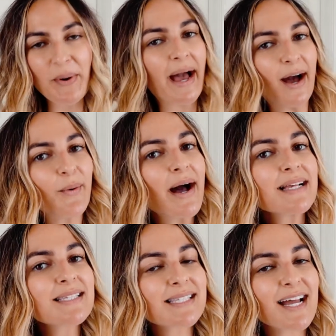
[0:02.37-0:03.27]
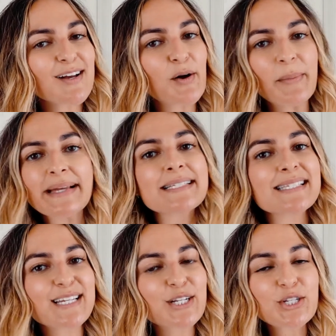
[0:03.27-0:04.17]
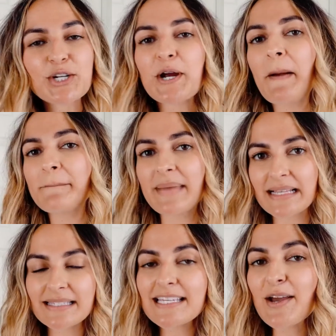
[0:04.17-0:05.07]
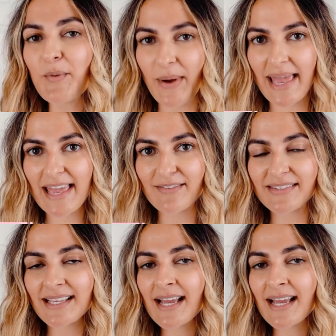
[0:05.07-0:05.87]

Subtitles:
how I style my signature messy waves.